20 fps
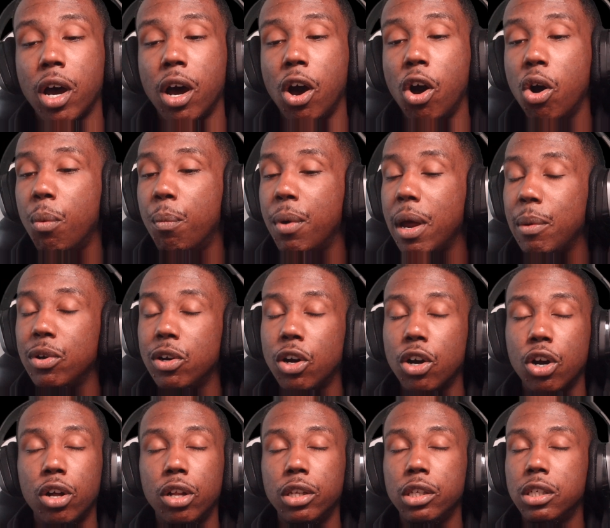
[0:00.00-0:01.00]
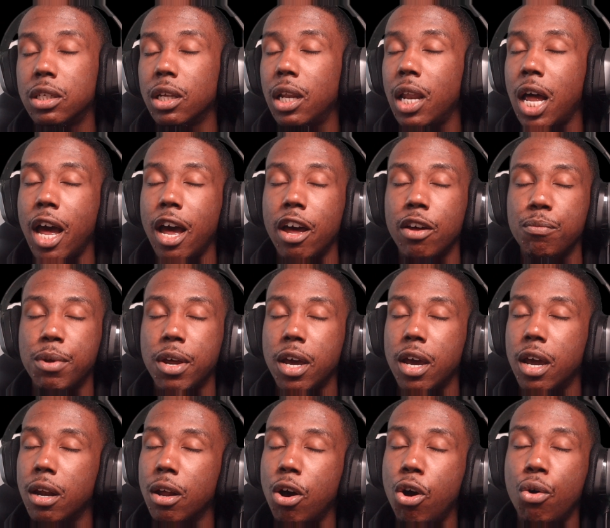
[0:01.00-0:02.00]
I hope baby girl at least alive,
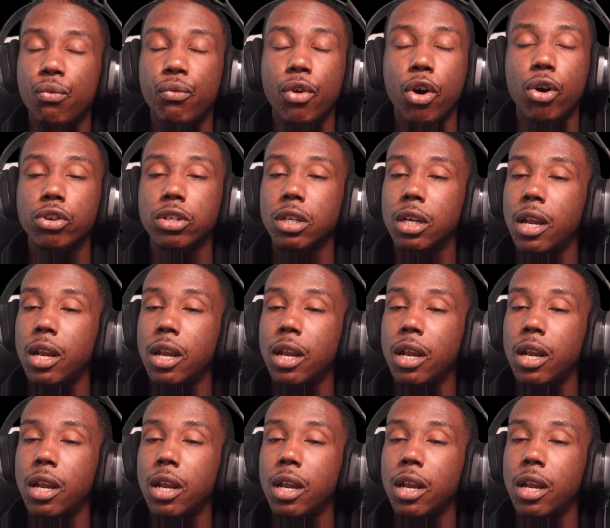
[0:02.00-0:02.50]
man. I hope folks